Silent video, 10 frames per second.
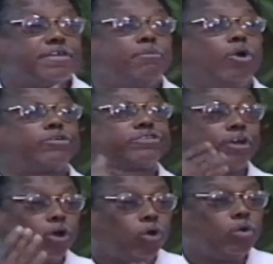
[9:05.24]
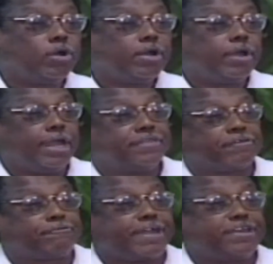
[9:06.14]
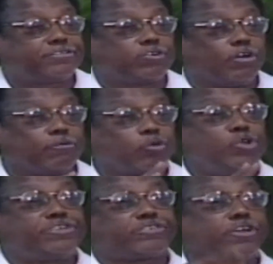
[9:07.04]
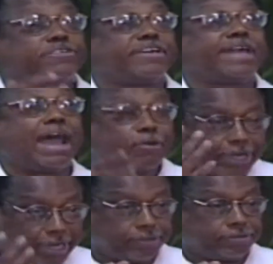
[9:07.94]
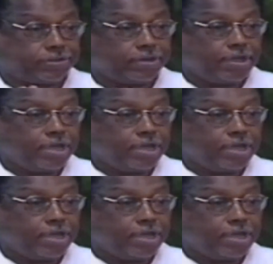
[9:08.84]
the more so in the face of a resurgent, arrogant